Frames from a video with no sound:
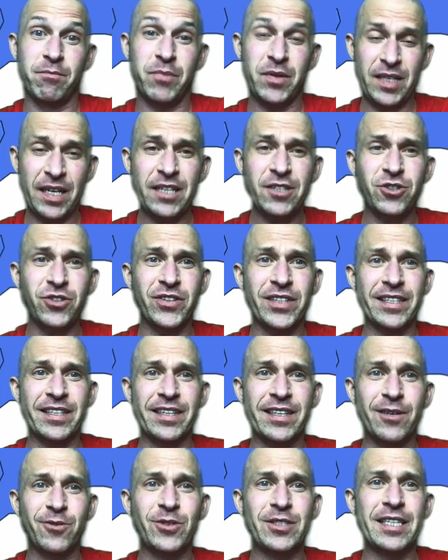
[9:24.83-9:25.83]

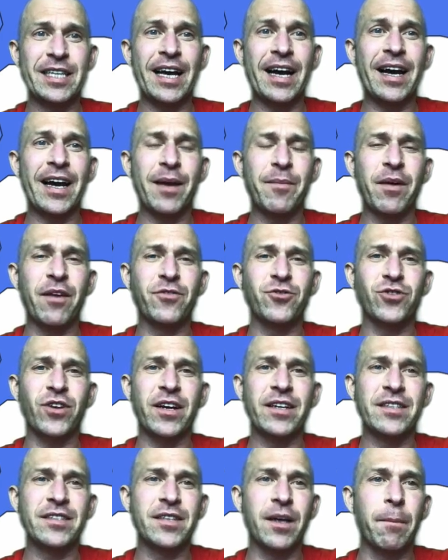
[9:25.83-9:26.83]
potentially it was the IMF
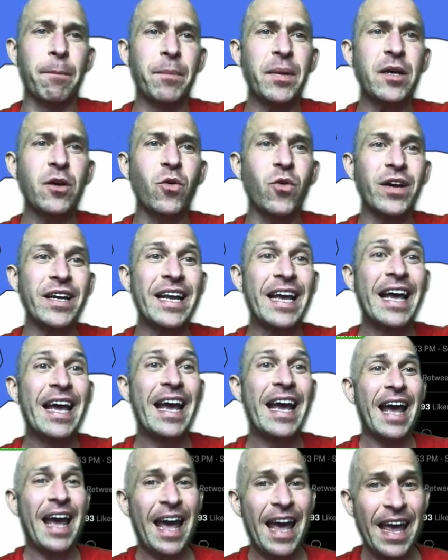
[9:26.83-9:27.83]
trying to dump Bitcoin,
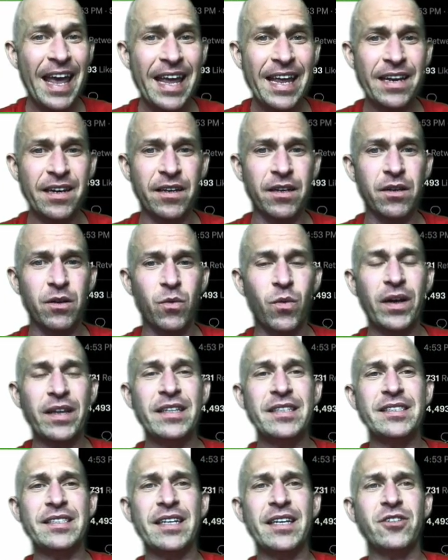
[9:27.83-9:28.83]
and why
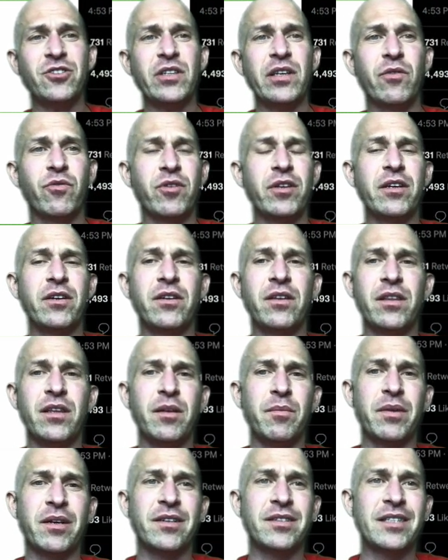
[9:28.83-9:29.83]
this is actually a really good
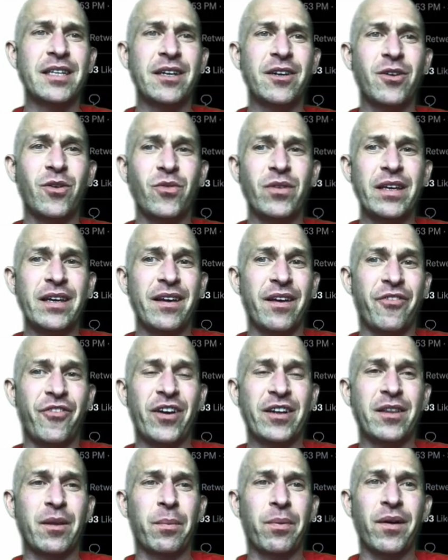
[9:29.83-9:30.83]
thing because they could only
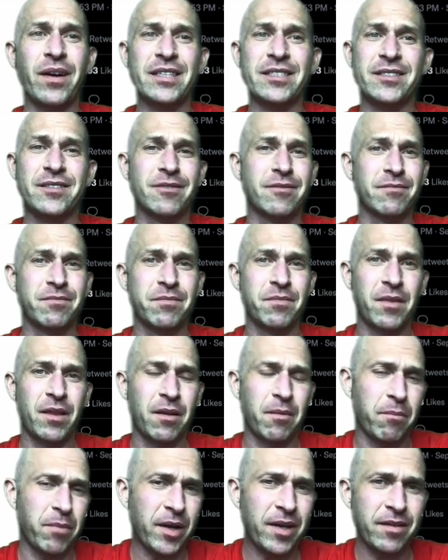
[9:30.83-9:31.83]
affect the price
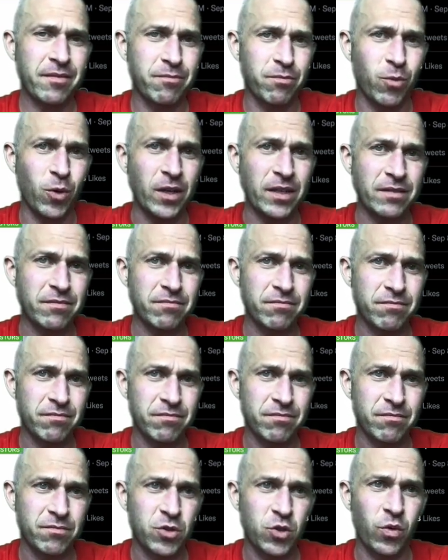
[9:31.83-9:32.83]
by what,
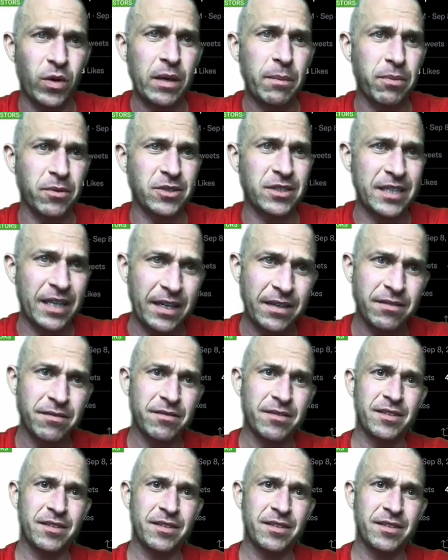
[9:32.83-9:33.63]
20%?